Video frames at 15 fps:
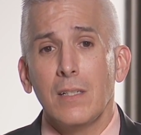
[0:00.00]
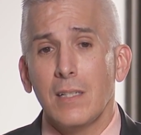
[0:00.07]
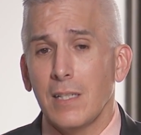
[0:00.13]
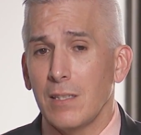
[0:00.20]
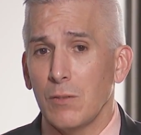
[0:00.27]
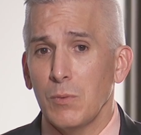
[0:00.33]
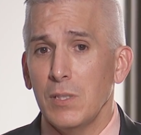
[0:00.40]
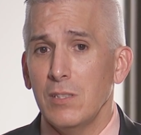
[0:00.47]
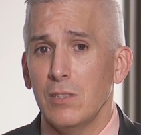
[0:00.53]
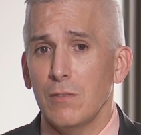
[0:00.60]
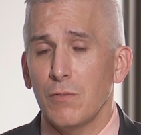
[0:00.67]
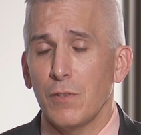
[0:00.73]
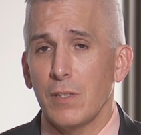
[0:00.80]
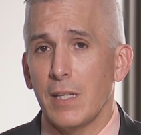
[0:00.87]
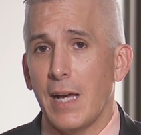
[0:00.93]
And the reason
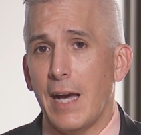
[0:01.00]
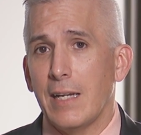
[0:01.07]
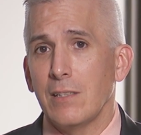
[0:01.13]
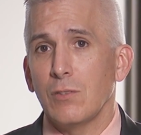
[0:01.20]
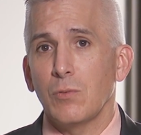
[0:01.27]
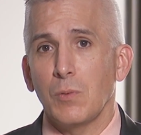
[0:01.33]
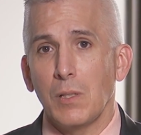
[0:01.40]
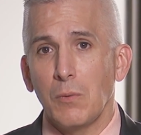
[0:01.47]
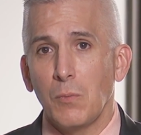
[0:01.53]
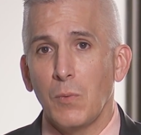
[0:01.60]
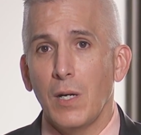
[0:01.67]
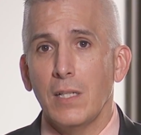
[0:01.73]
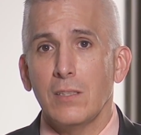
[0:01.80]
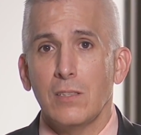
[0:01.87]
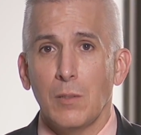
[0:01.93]
for that is we
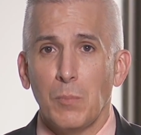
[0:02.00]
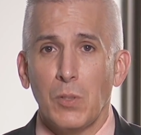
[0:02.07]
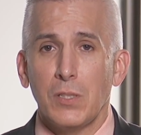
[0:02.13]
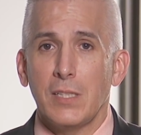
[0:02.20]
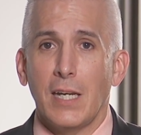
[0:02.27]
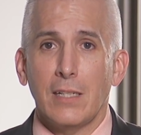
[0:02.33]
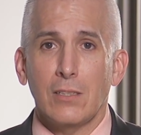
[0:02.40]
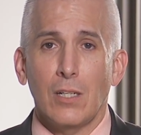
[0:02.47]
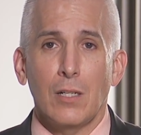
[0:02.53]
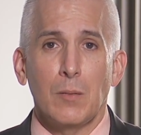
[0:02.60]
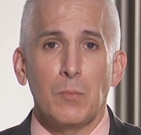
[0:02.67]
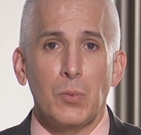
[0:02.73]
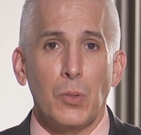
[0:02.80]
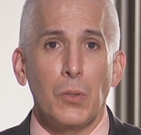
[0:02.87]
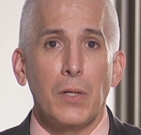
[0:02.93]
want to protect our
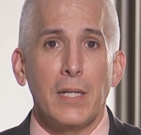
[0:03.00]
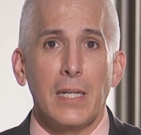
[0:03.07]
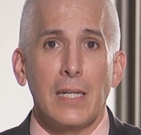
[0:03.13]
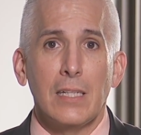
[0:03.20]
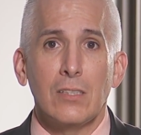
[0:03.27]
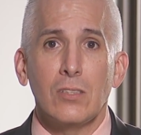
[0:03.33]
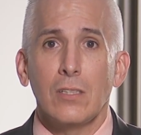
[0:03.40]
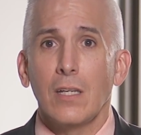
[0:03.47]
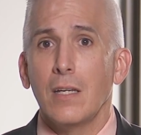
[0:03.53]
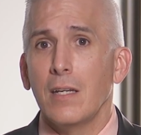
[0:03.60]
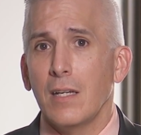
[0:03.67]
employees